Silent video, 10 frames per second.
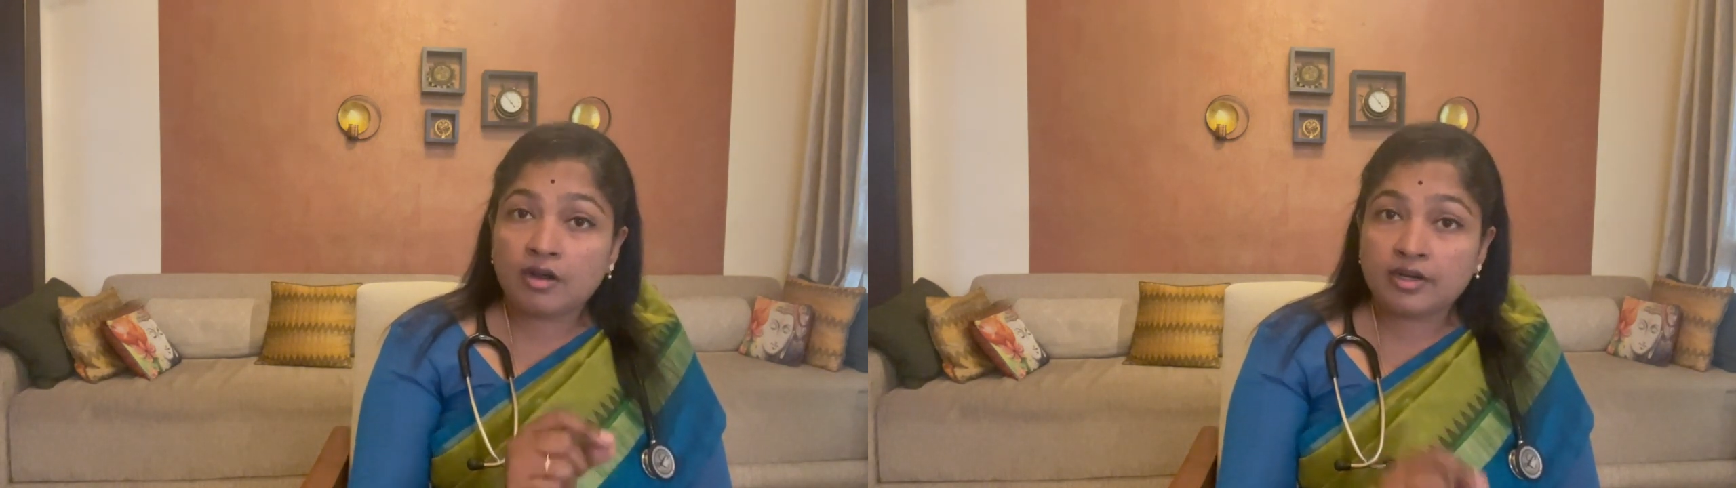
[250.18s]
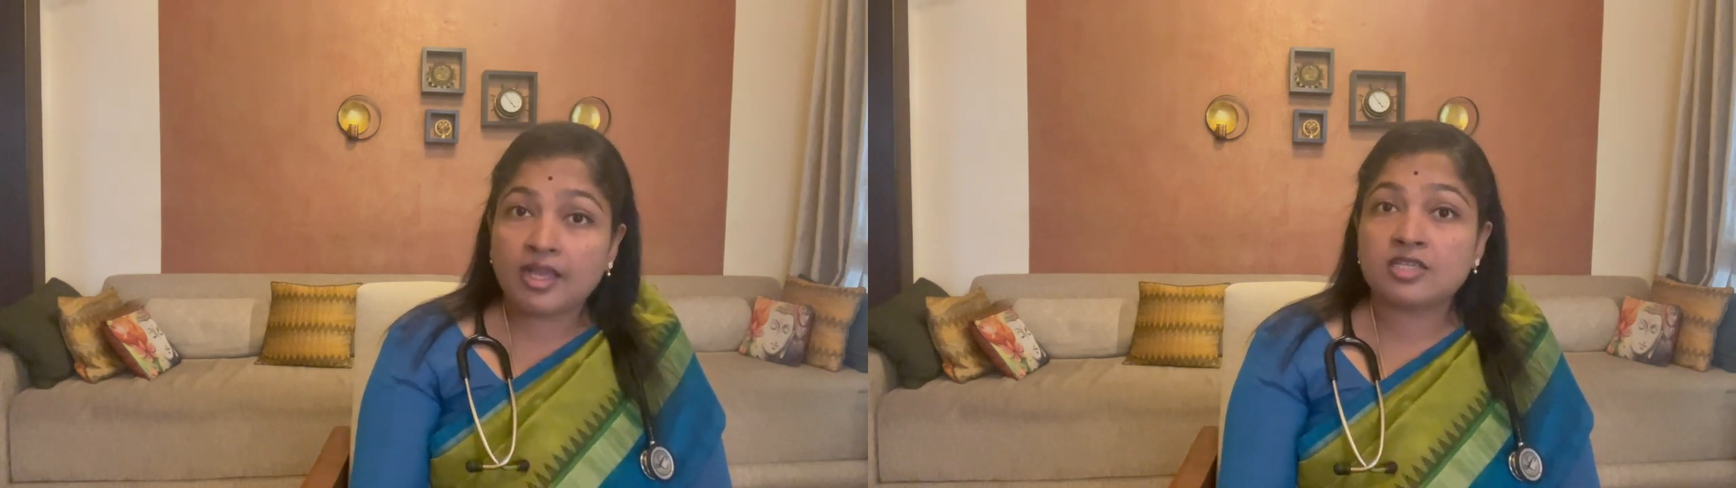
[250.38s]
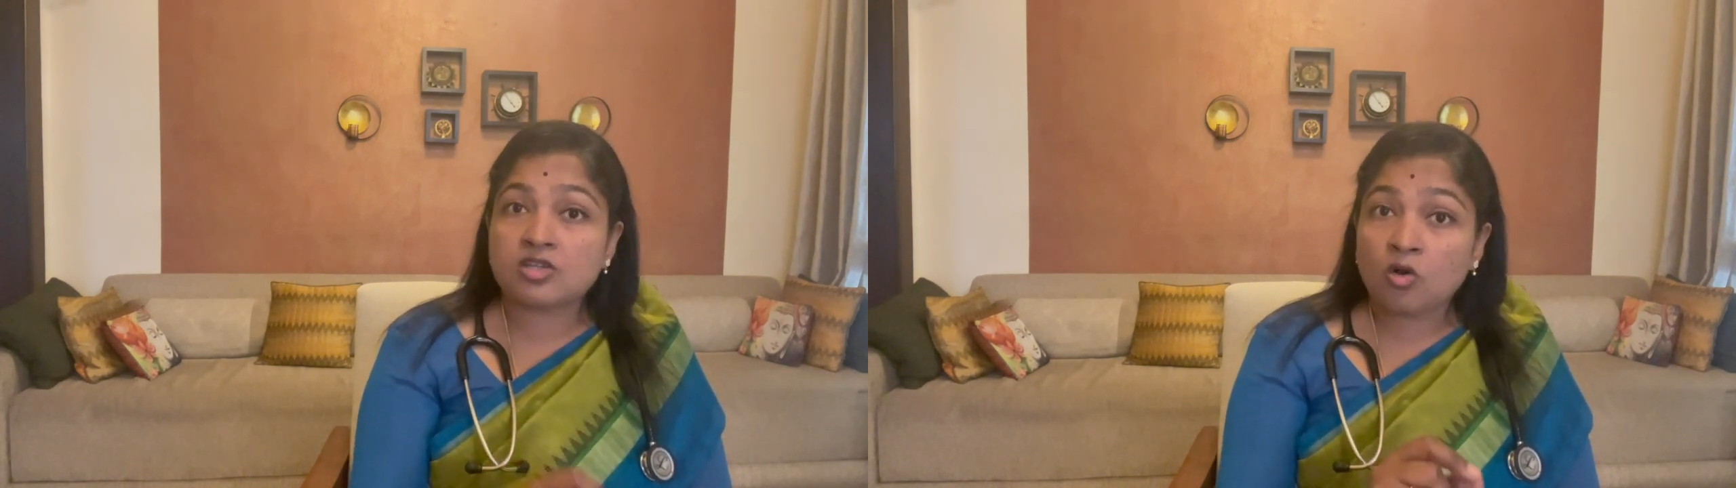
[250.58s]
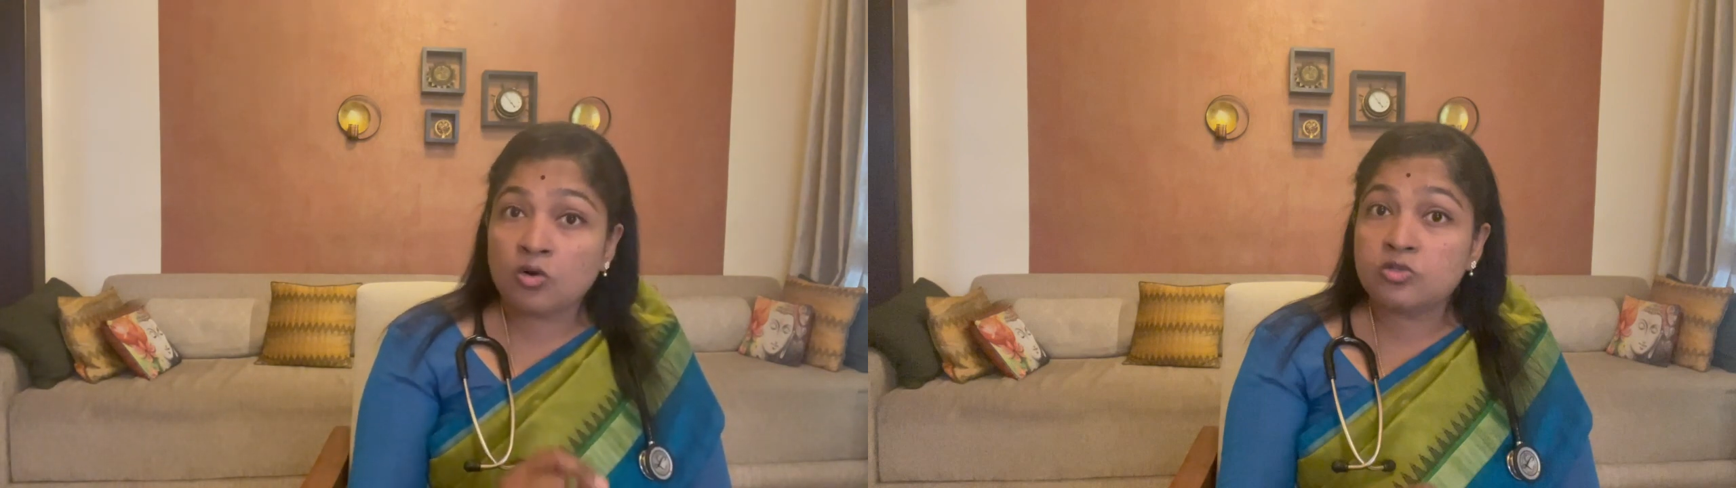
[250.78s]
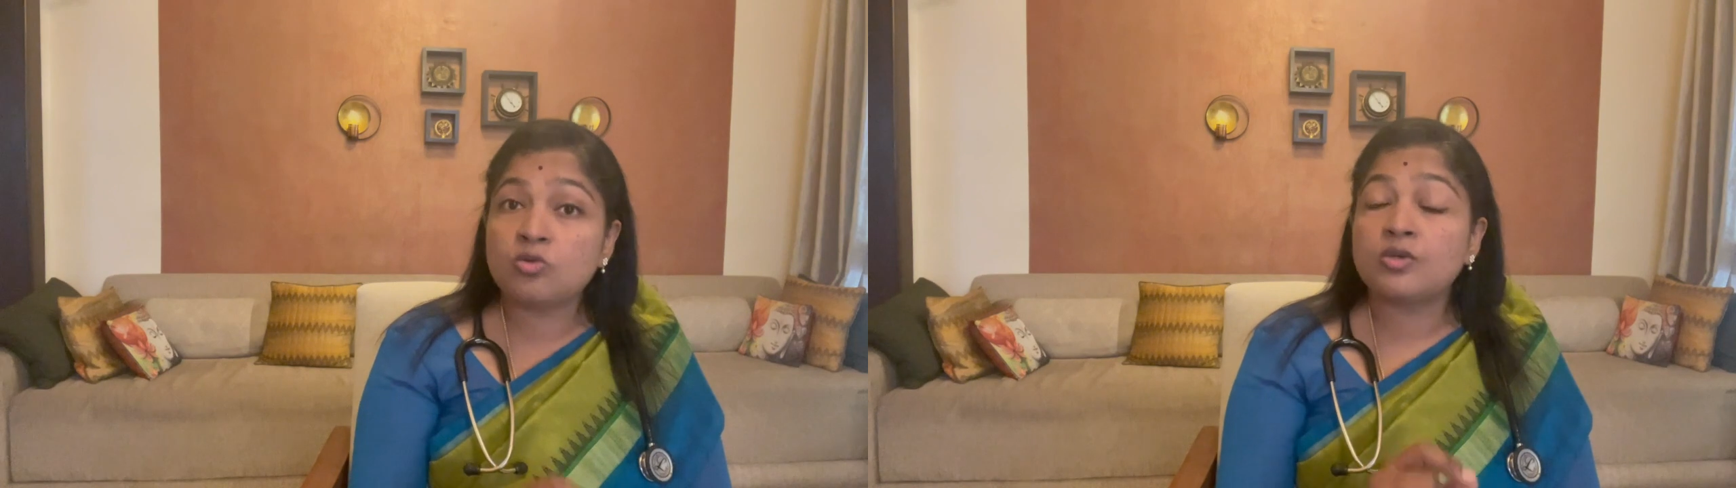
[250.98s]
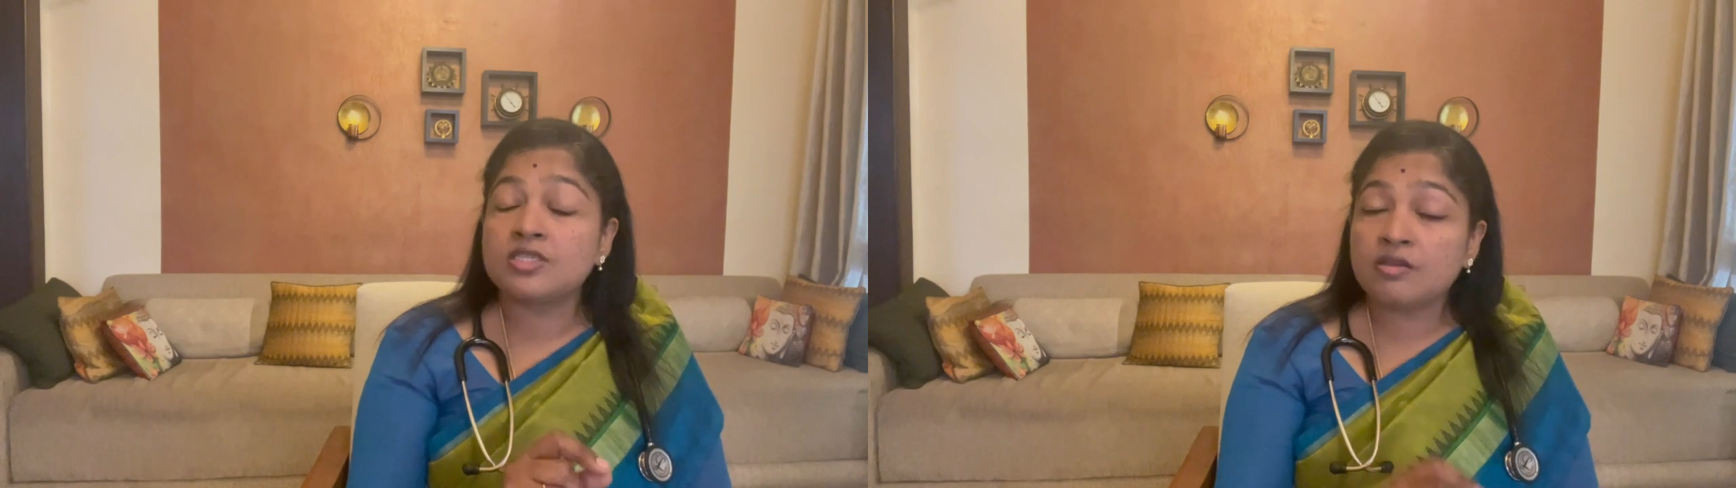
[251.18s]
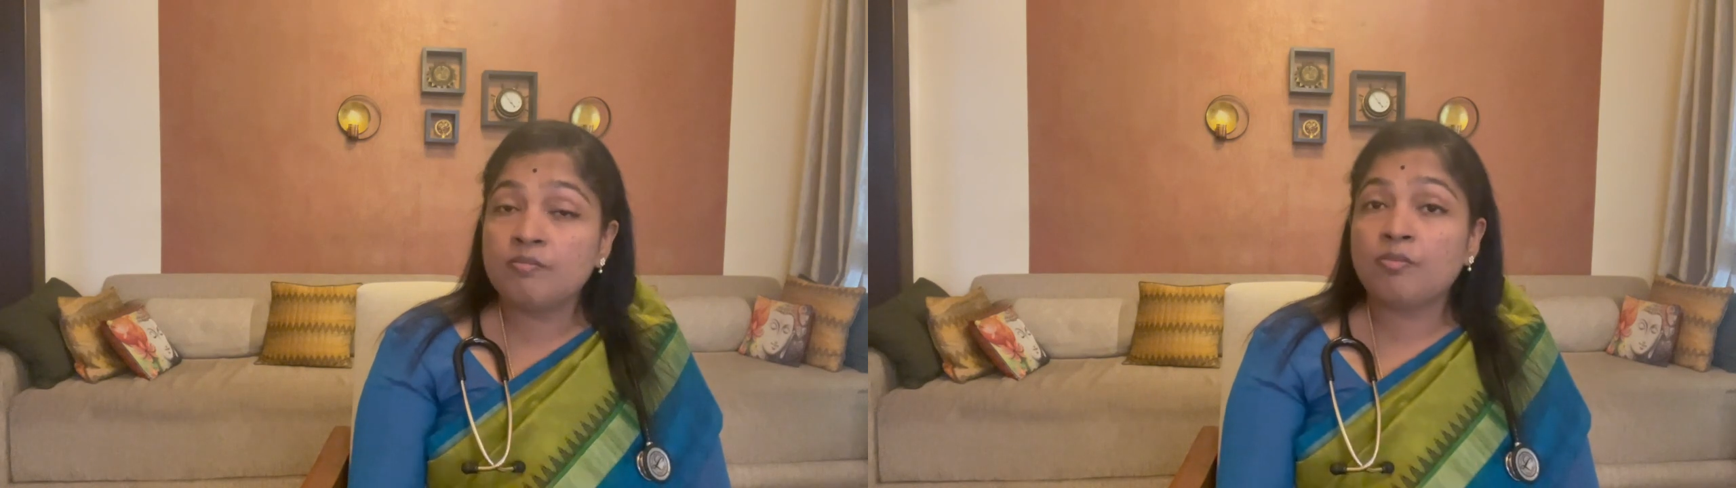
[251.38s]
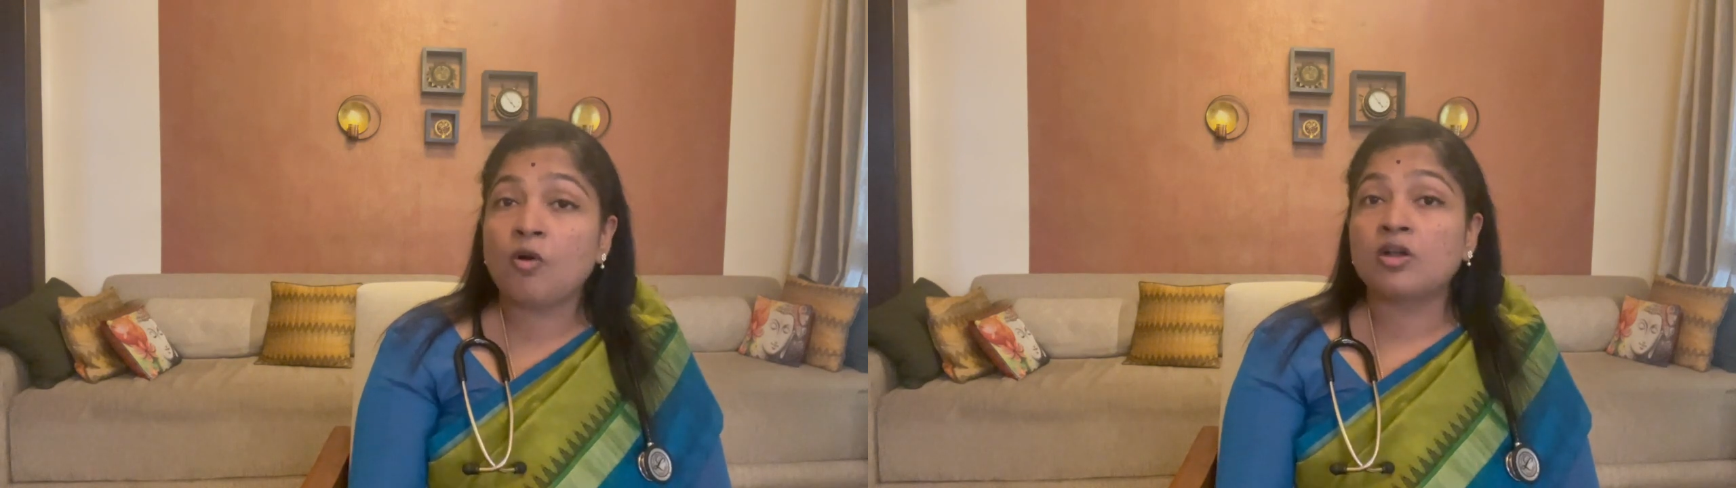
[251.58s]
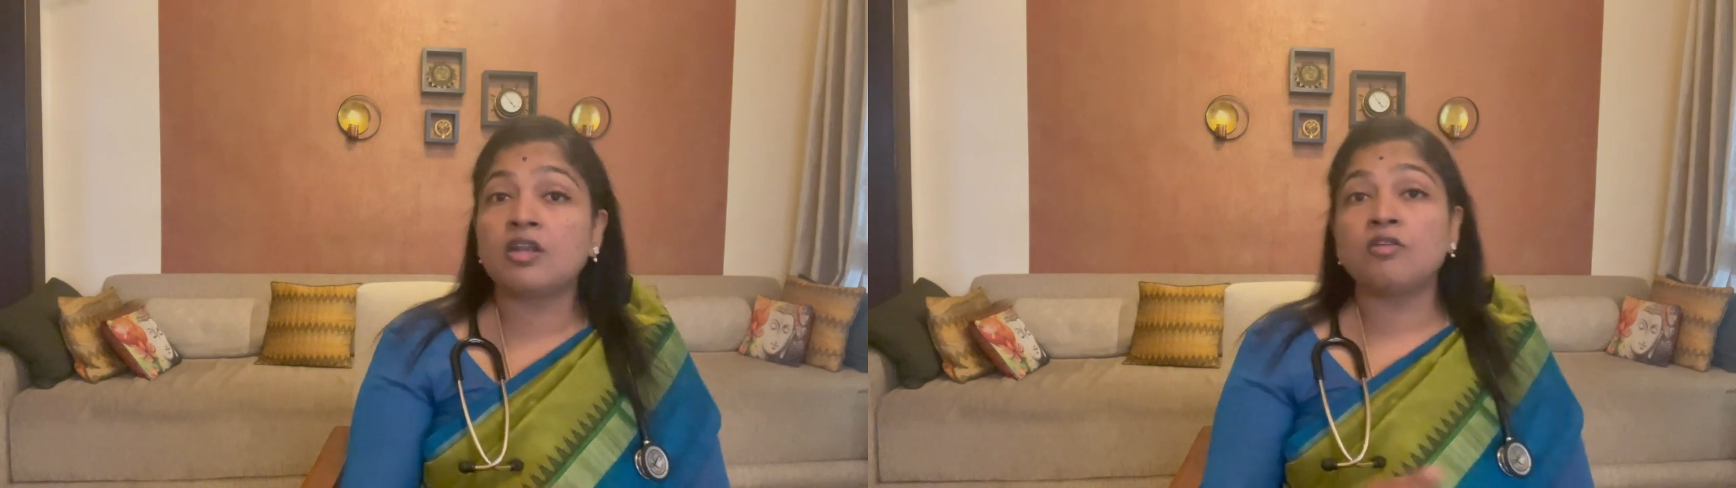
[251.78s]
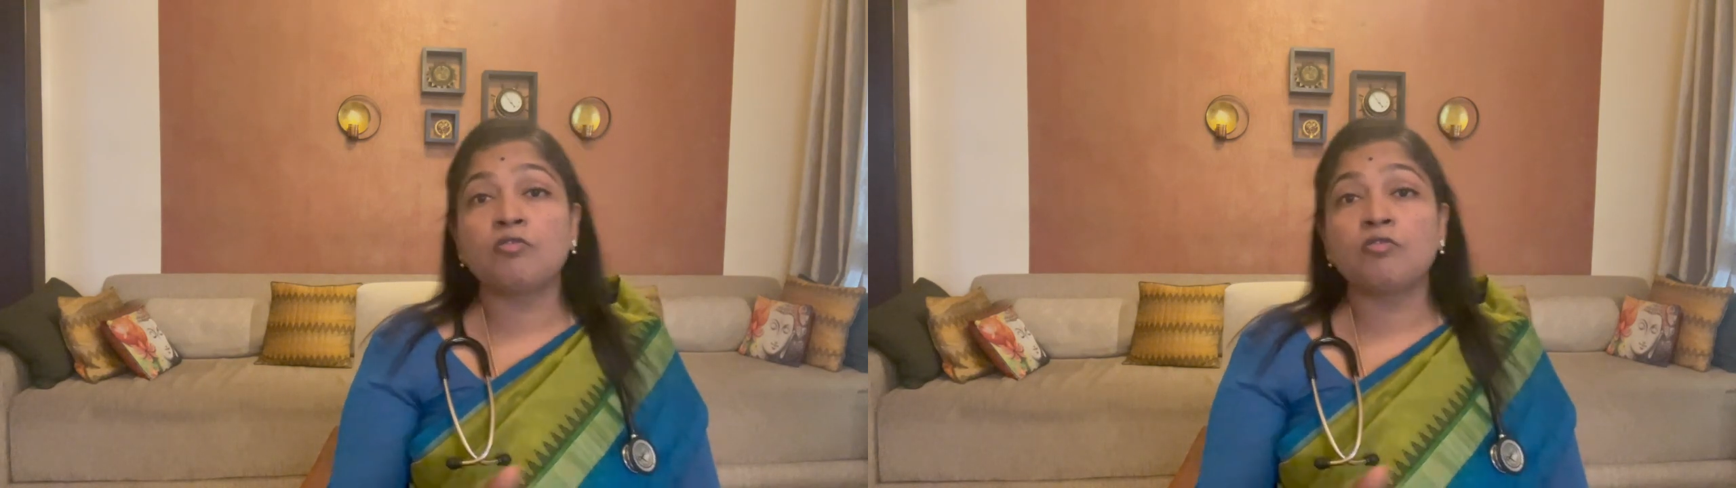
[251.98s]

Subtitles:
test also is important